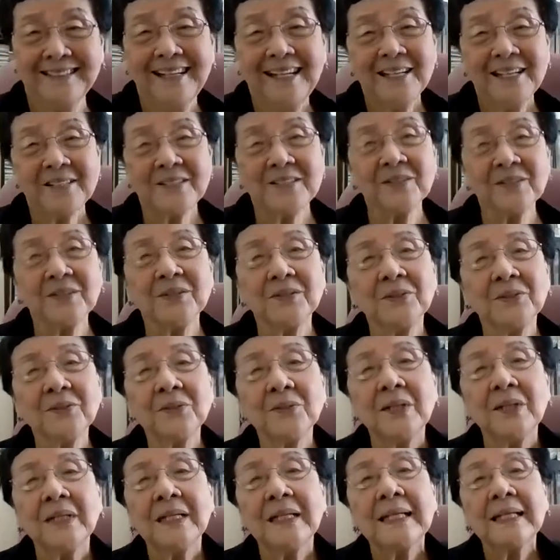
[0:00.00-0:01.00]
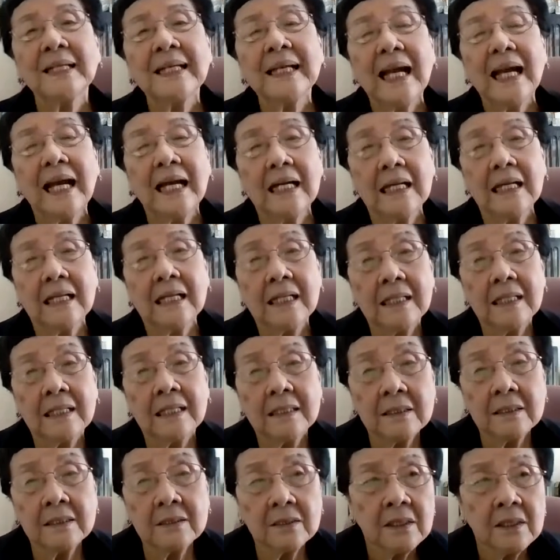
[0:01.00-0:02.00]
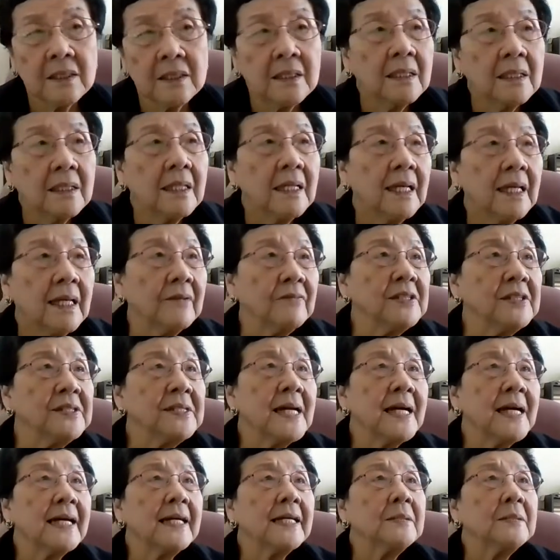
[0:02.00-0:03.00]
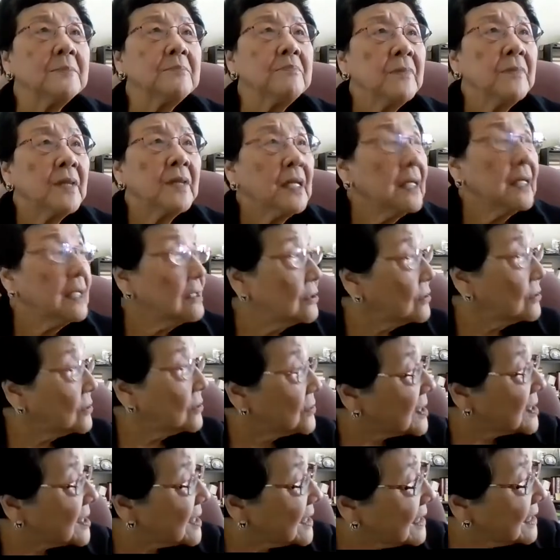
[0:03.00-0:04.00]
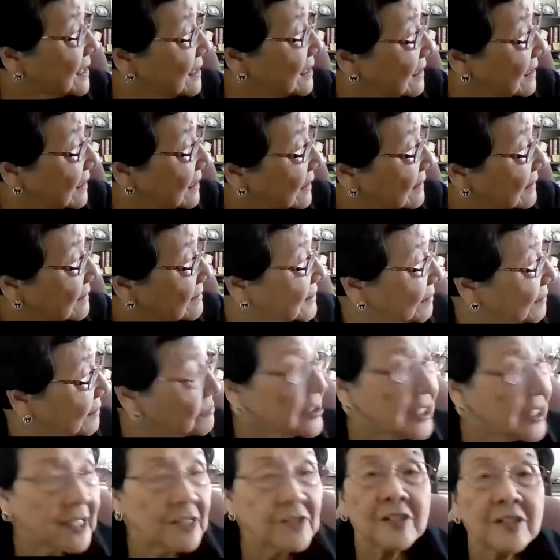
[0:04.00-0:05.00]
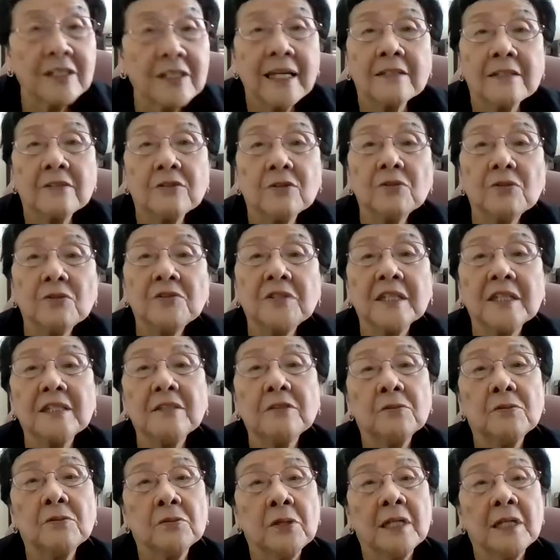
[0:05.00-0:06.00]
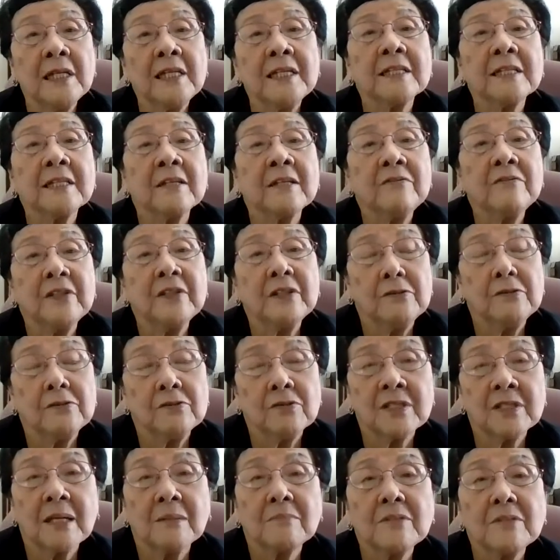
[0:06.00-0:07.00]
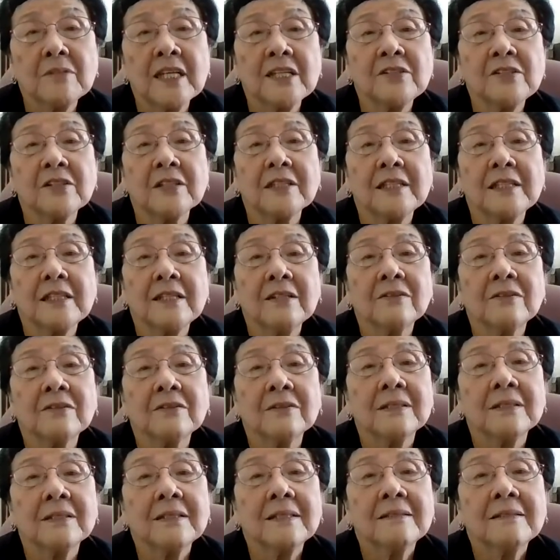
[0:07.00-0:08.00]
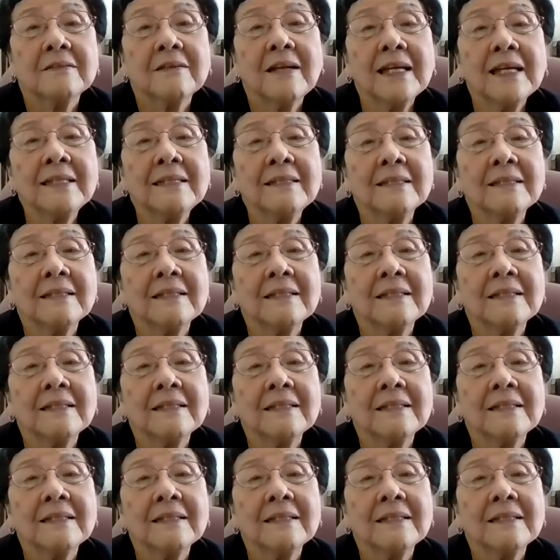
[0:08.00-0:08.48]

So uh, every time you see temptation, I don't think you really give in to temptation, right?